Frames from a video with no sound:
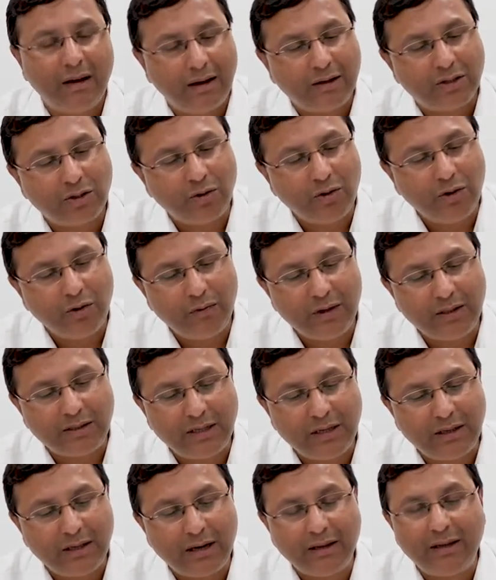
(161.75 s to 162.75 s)
So you will
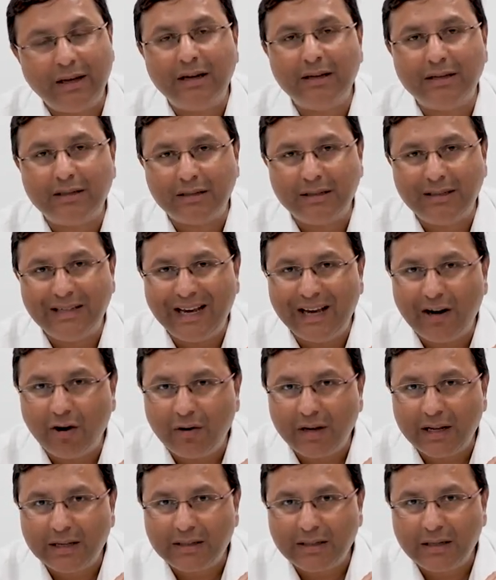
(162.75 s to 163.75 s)
see that there is
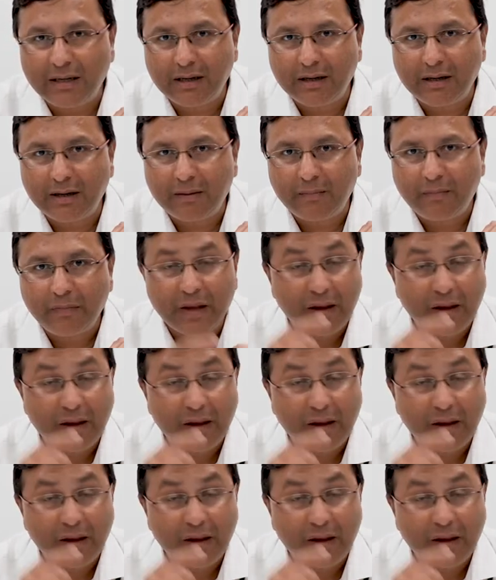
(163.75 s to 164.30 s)
yellowness here.